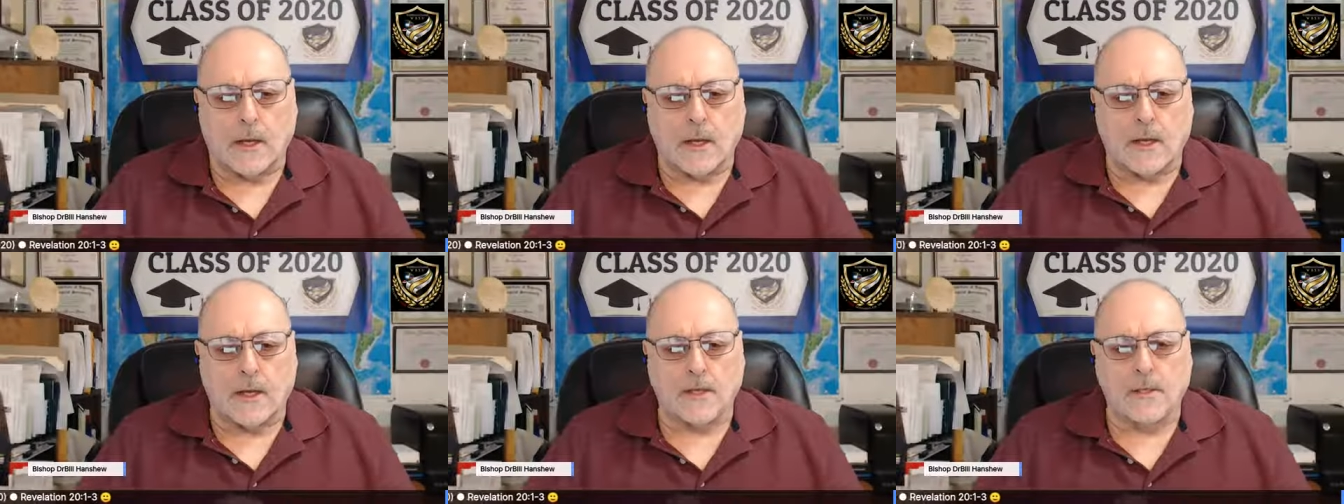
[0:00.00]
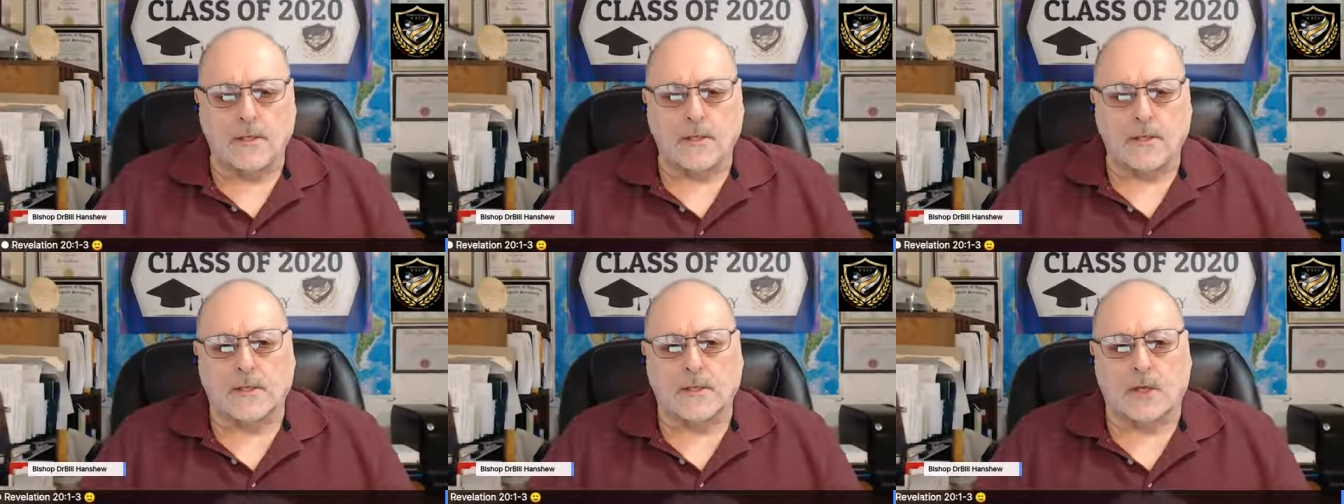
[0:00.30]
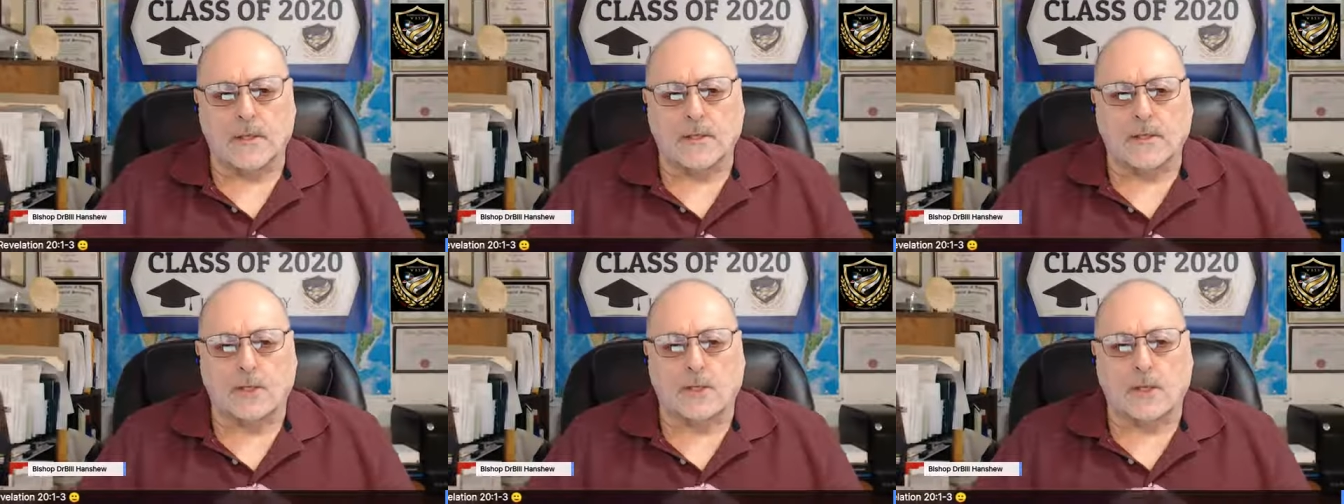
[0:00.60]
is
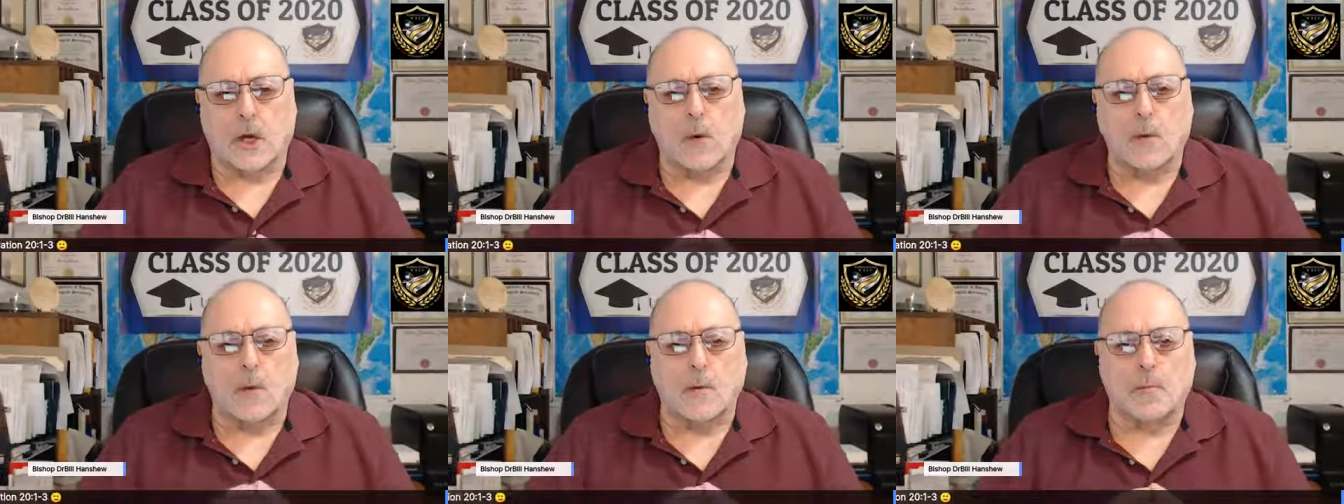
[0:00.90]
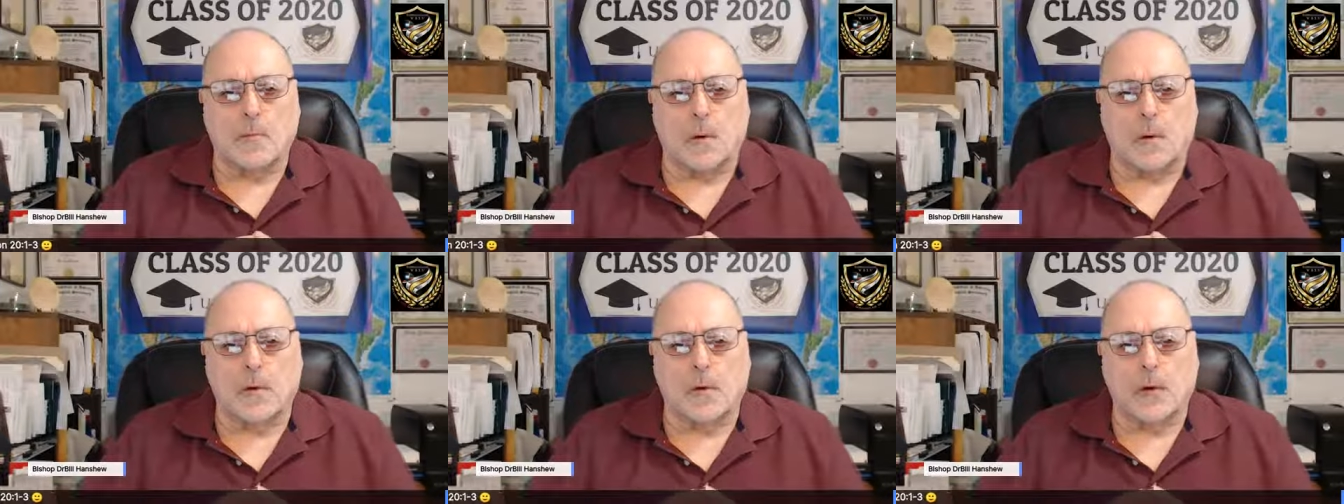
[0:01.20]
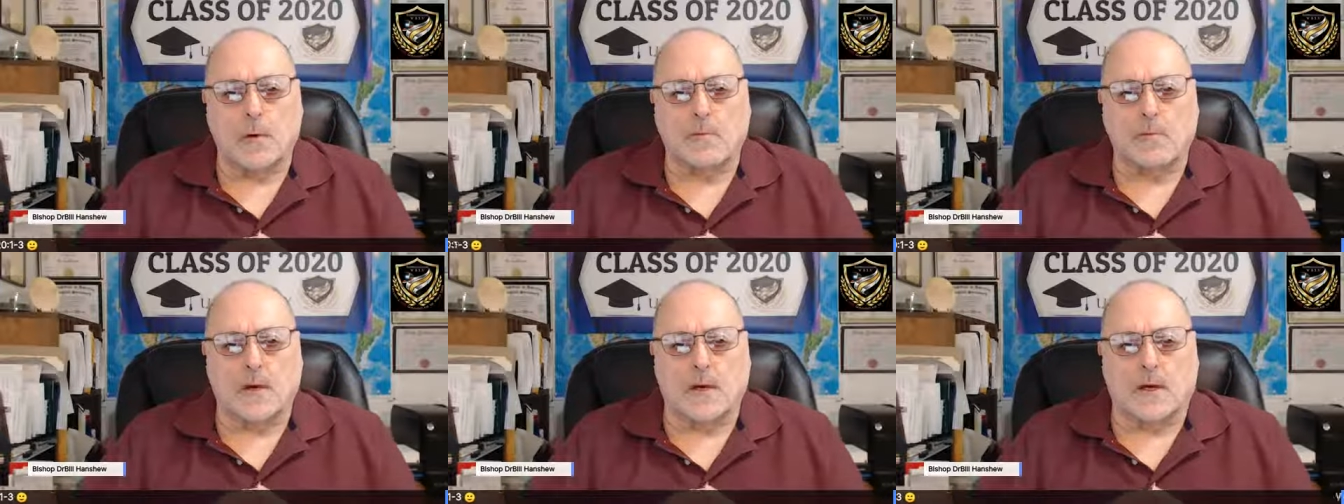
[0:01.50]
so
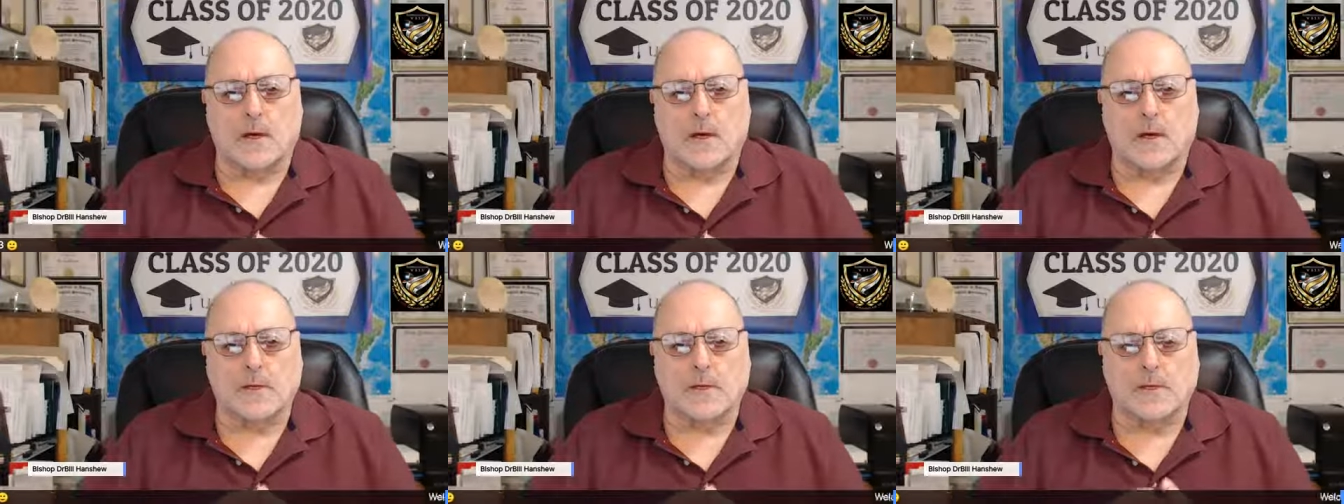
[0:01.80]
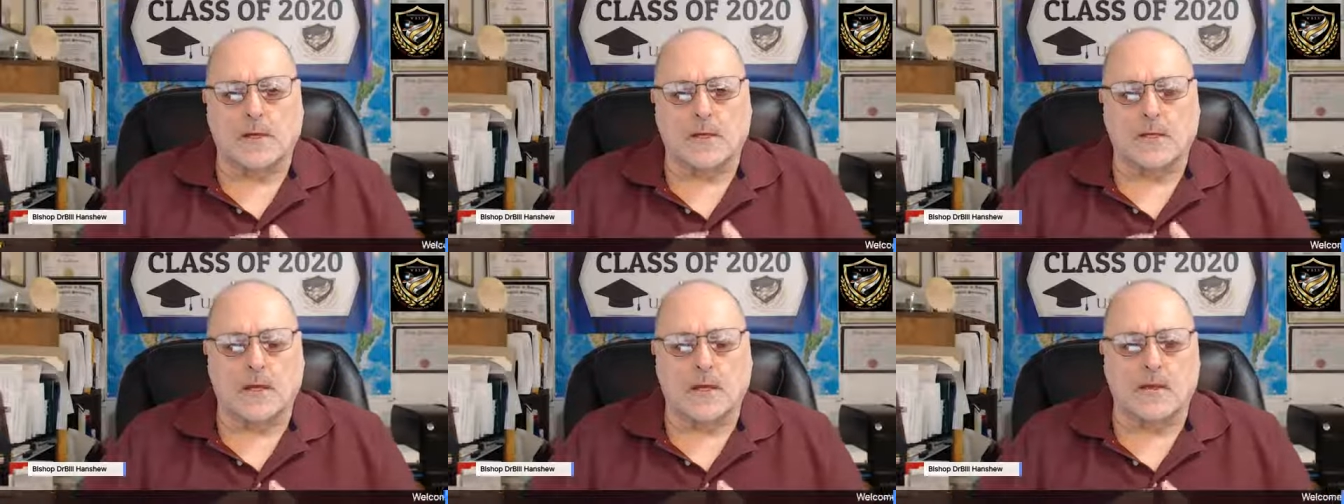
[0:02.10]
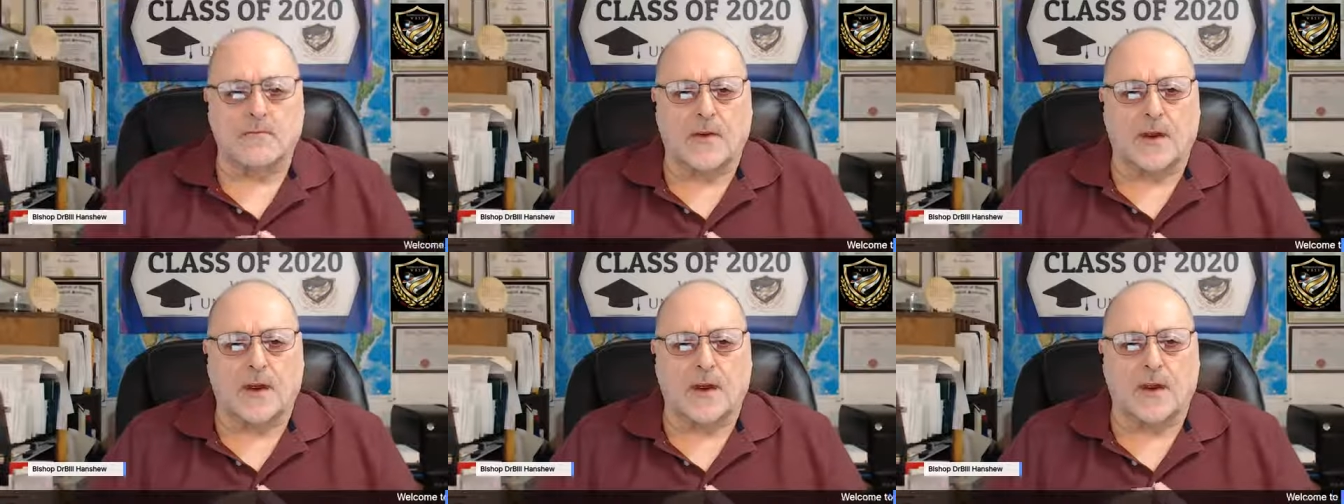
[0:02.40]
important because this
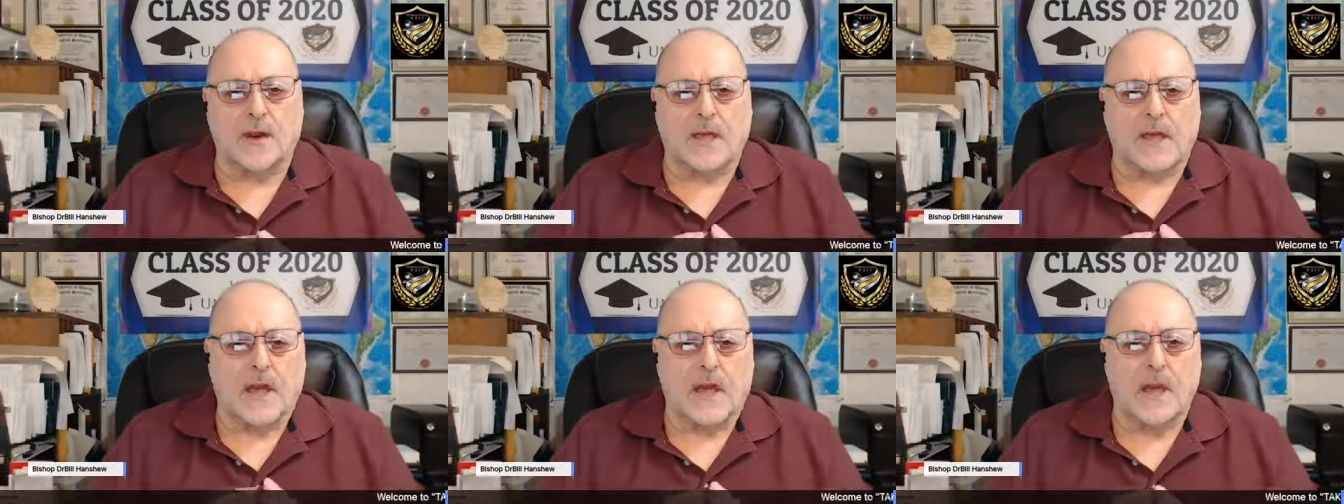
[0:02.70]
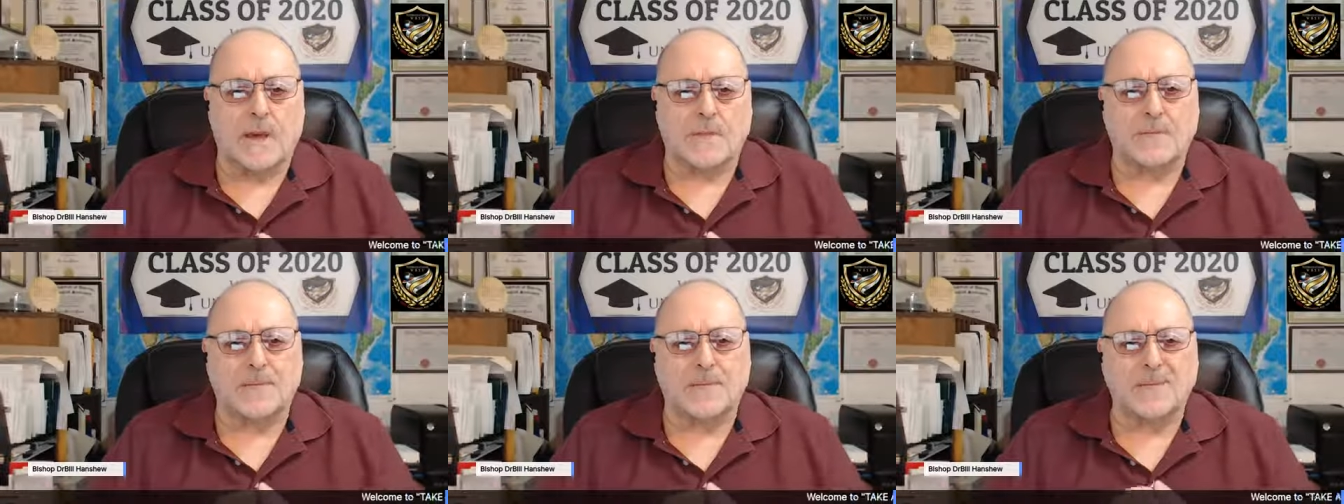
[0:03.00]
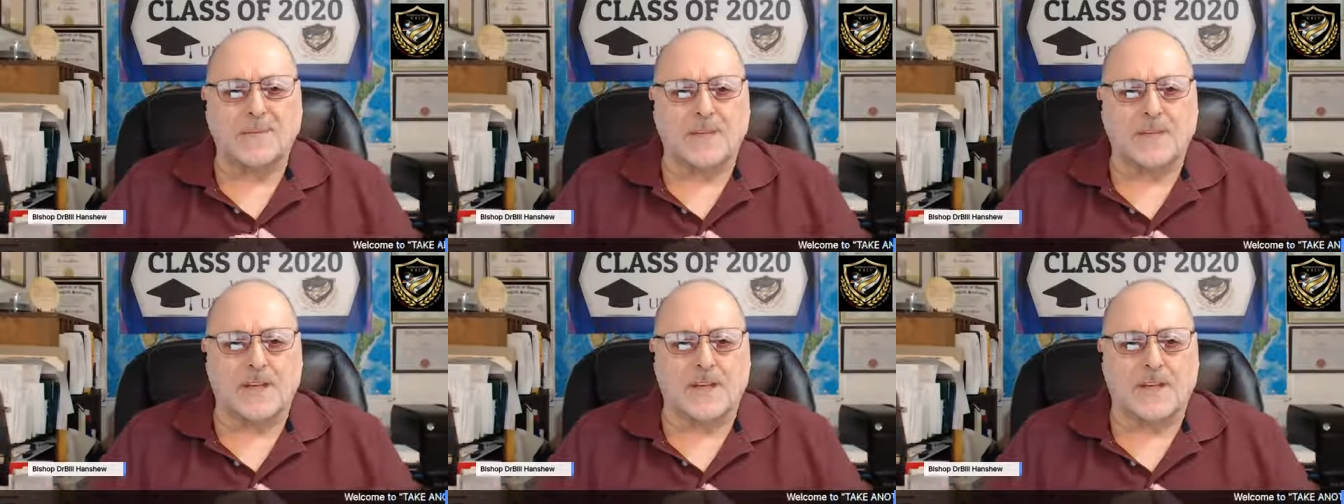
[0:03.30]
unveiling
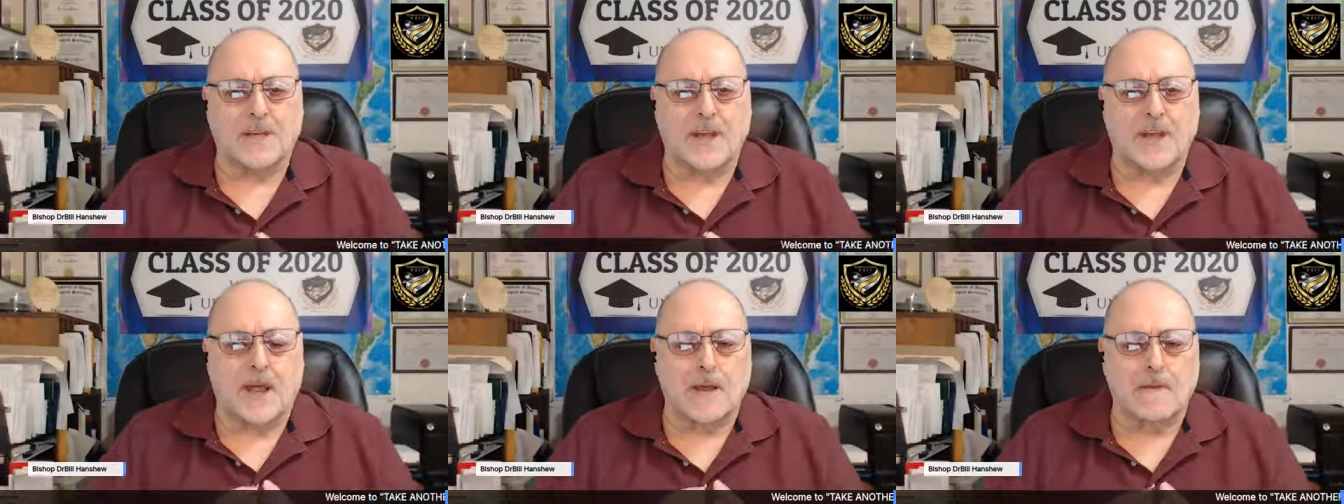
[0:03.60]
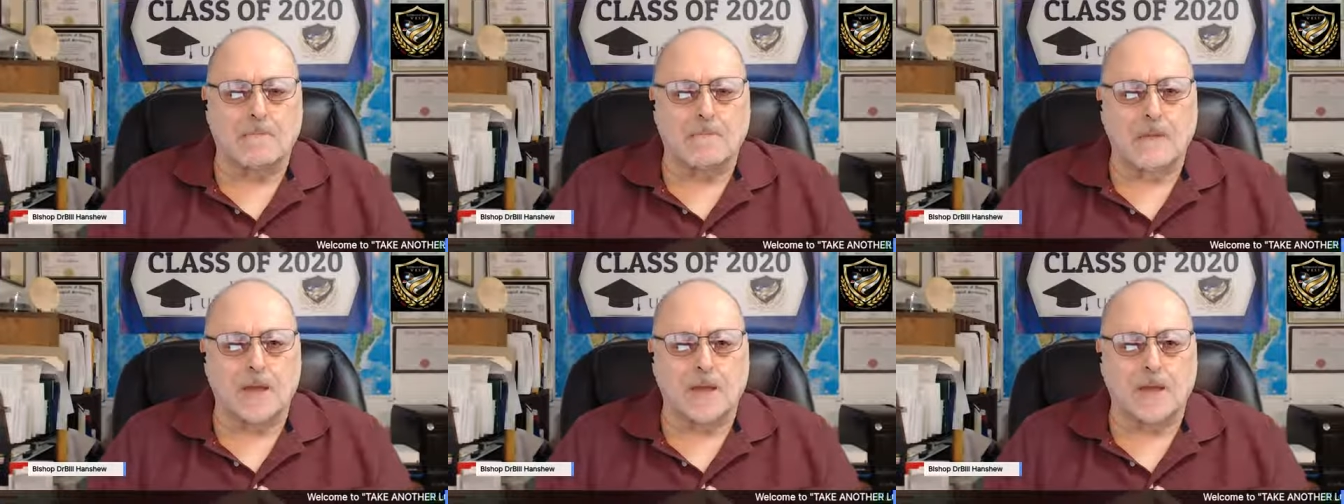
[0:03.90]
happens in a